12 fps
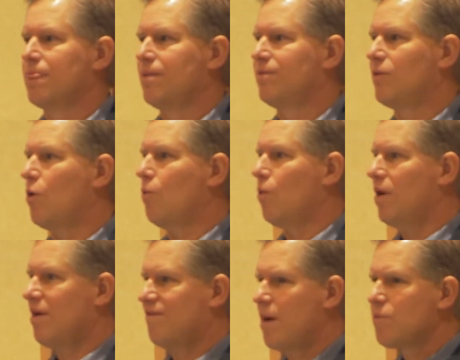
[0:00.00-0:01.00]
So
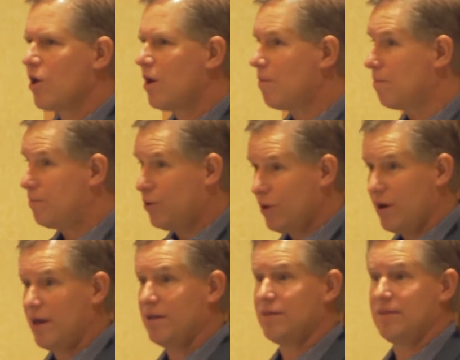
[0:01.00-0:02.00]
if I'm gonna
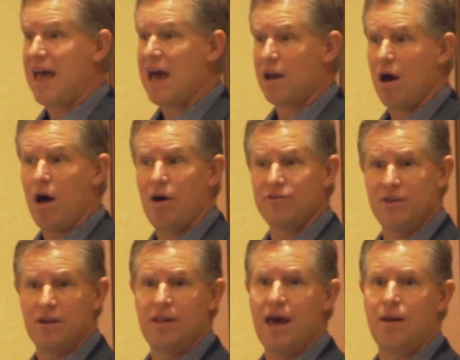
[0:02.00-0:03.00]
put that cost
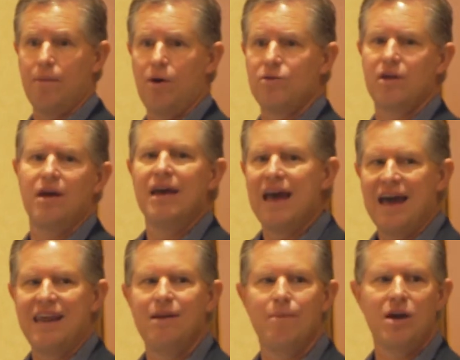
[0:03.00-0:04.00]
into that emulsion, I
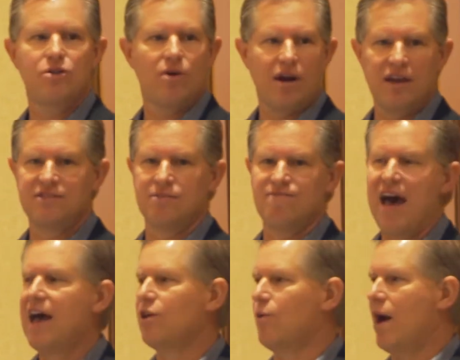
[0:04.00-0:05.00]
need to make sure I get some
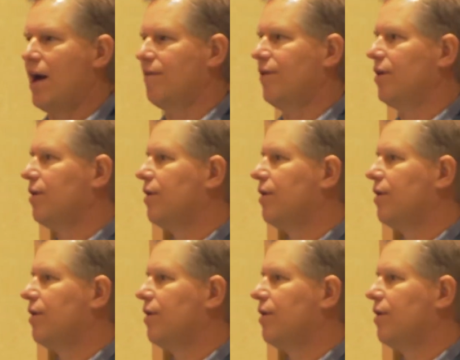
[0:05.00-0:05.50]
value out of it.